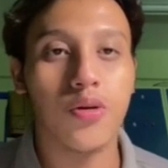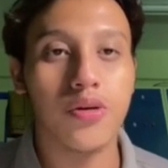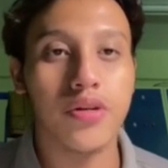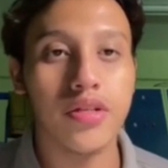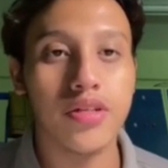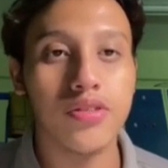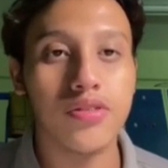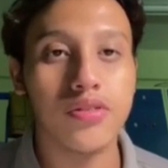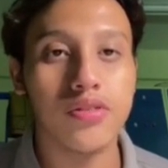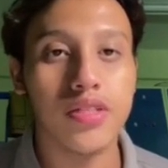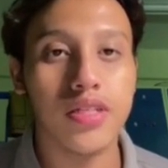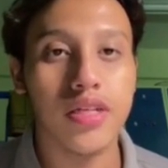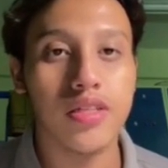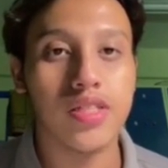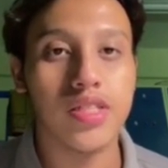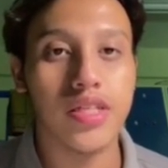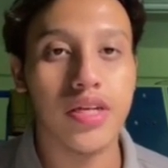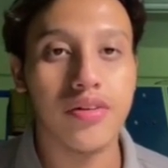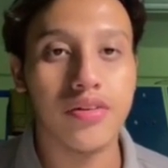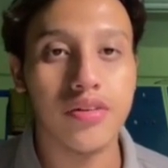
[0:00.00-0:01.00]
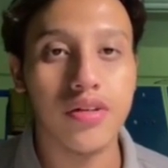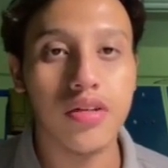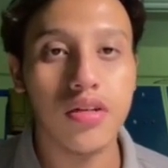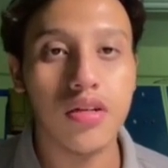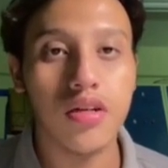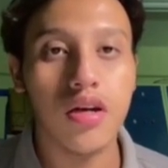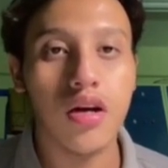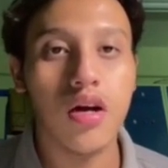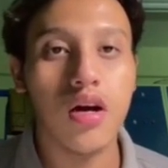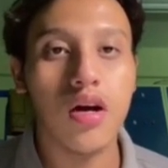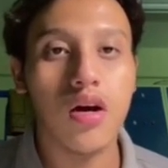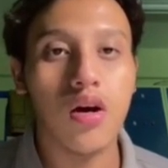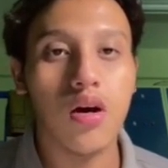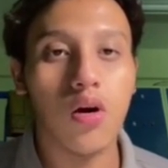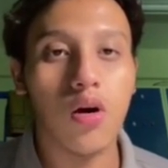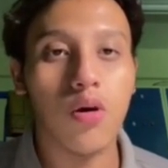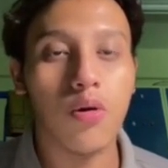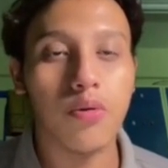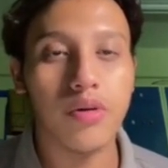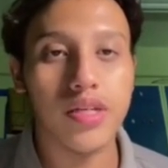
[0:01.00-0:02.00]
to their gender
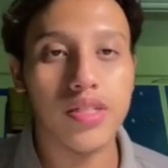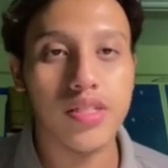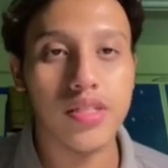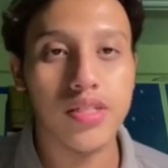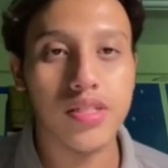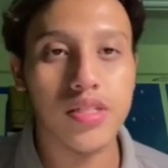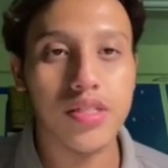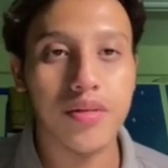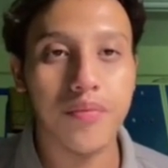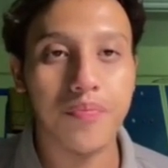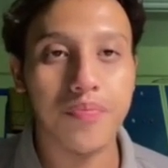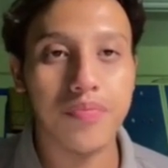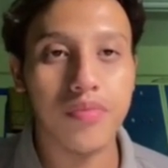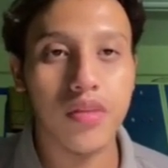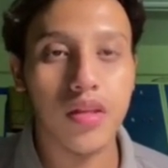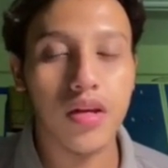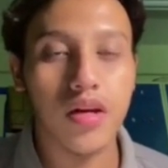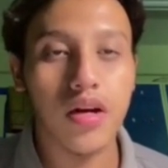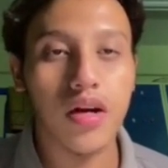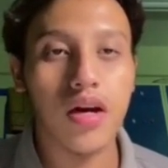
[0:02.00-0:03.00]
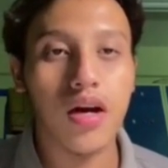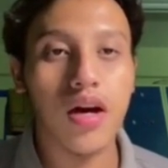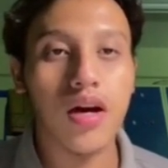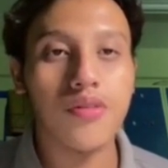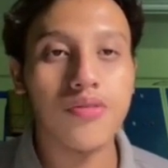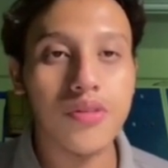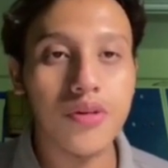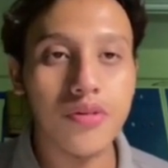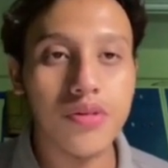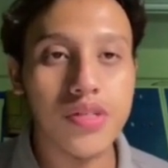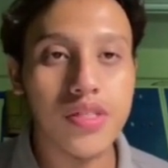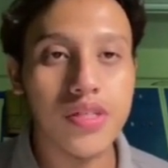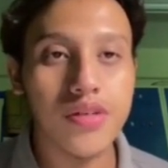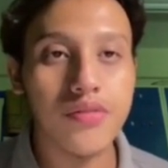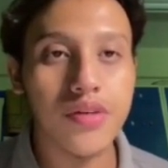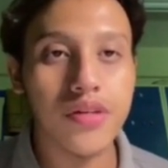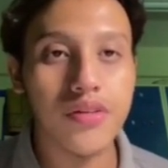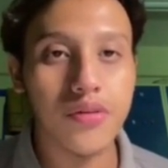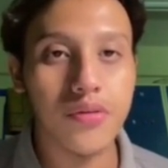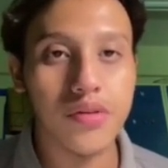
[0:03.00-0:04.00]
or races. After receiving
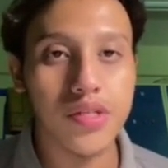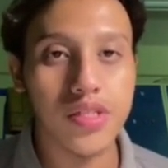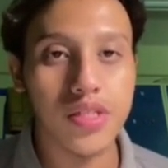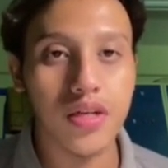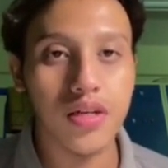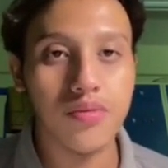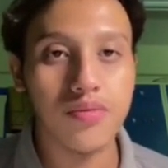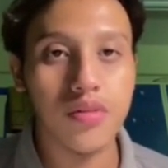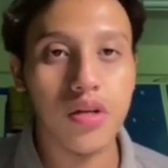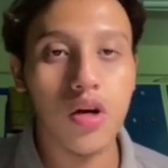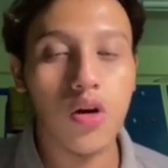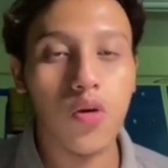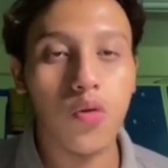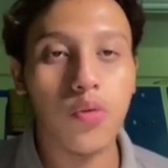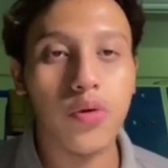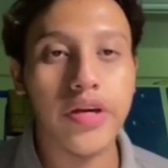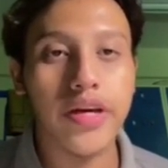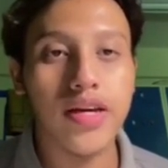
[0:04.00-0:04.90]
the result, we get to